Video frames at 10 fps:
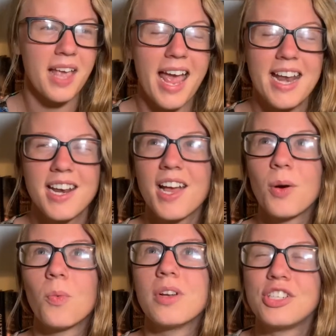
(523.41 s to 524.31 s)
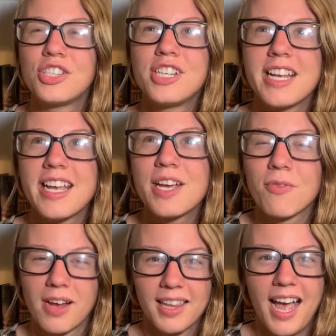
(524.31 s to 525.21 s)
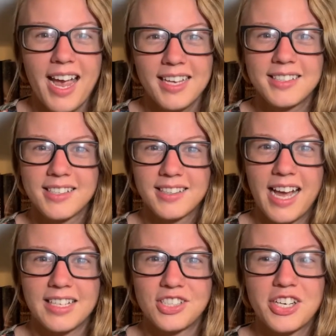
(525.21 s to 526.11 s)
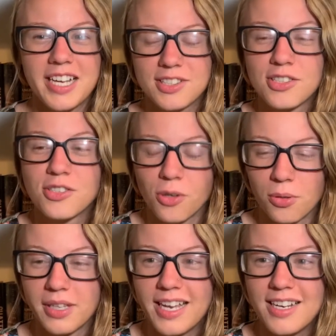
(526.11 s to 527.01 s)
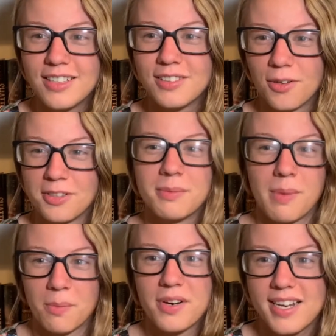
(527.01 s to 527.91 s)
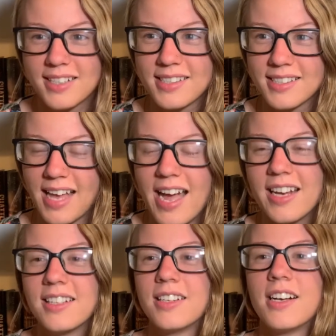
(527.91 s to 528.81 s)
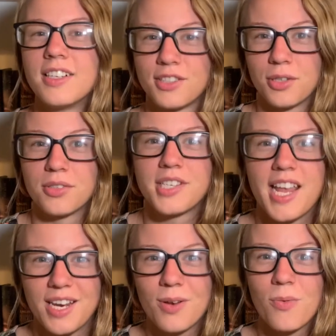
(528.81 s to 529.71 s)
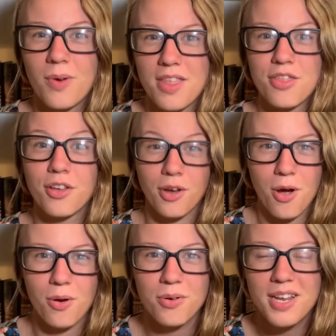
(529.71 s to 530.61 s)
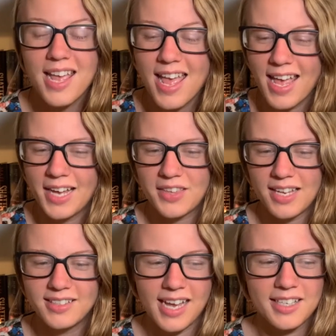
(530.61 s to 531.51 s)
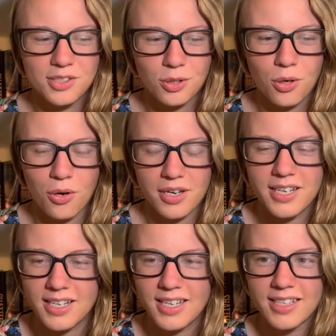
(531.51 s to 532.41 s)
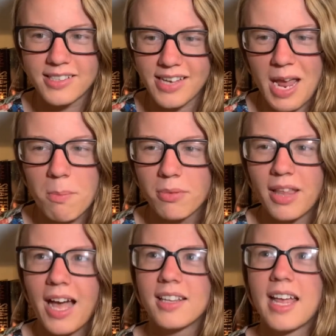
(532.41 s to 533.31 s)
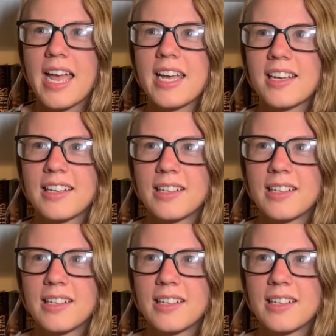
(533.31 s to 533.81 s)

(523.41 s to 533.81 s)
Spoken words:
And when she realized that she had stolen those memories that associated with the code and that Des couldn't escape, that, like,